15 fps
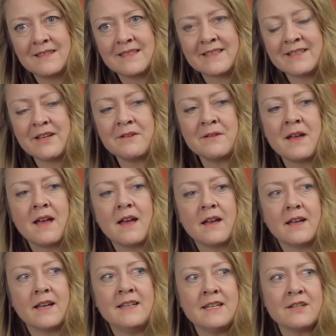So
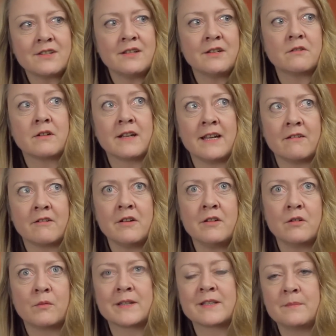initially you're a hero,
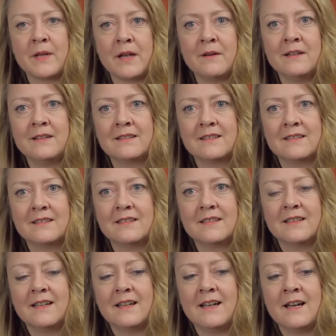you're a whistleblower,
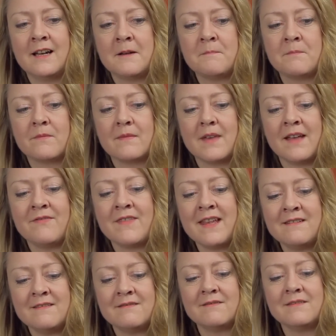and
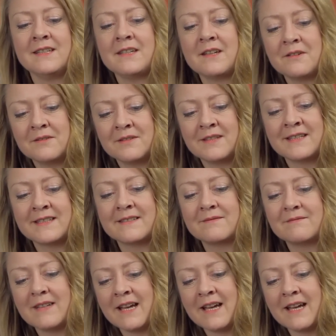then, this